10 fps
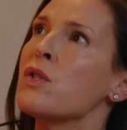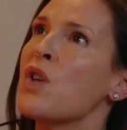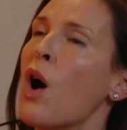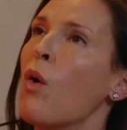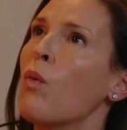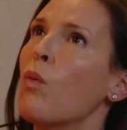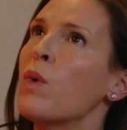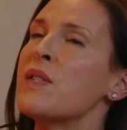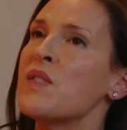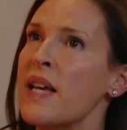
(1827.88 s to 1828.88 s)
so
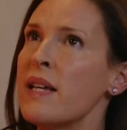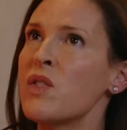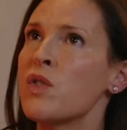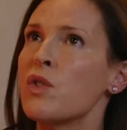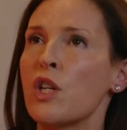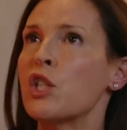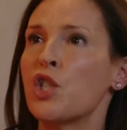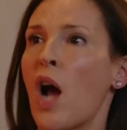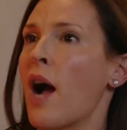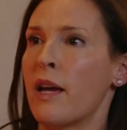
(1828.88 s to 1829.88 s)
was this
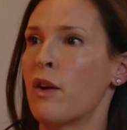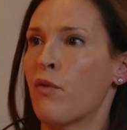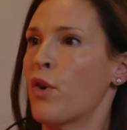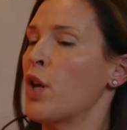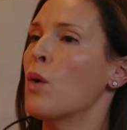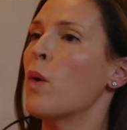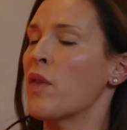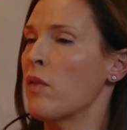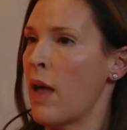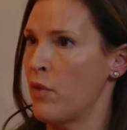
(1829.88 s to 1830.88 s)
shocking for you at
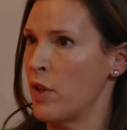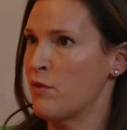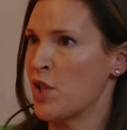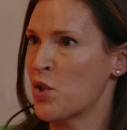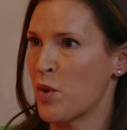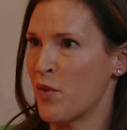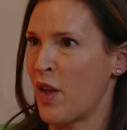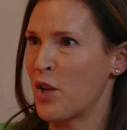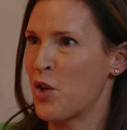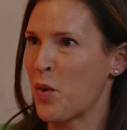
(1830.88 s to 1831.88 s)
the level of just sort of
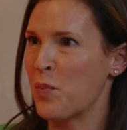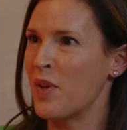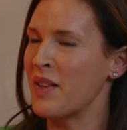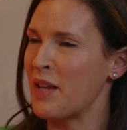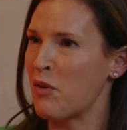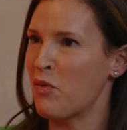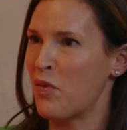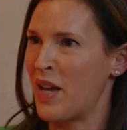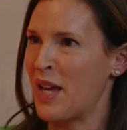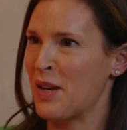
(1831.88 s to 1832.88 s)
like your
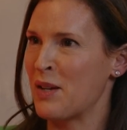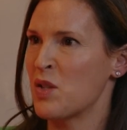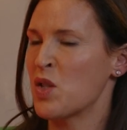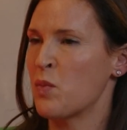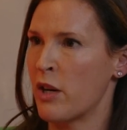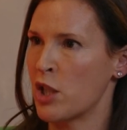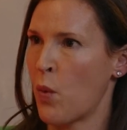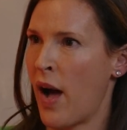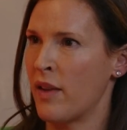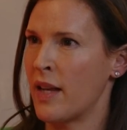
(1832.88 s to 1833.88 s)
belief in
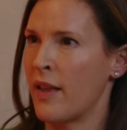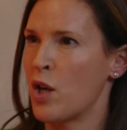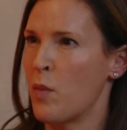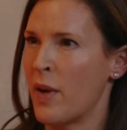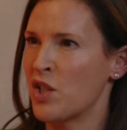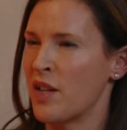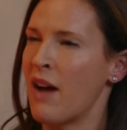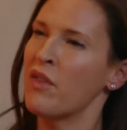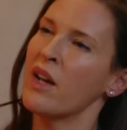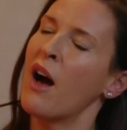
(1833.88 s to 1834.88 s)
spirituality? Like you mentioned
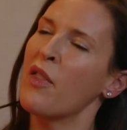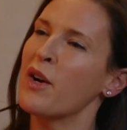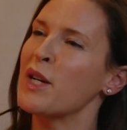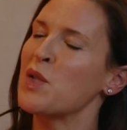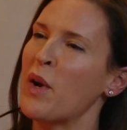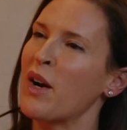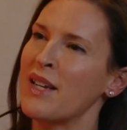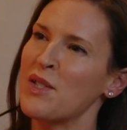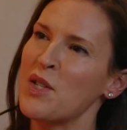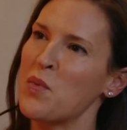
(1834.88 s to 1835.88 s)
having other
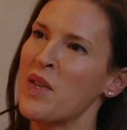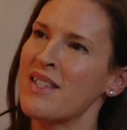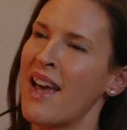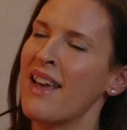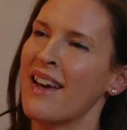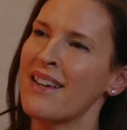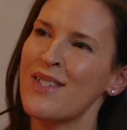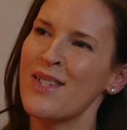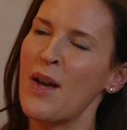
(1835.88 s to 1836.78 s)
experiences with psychics.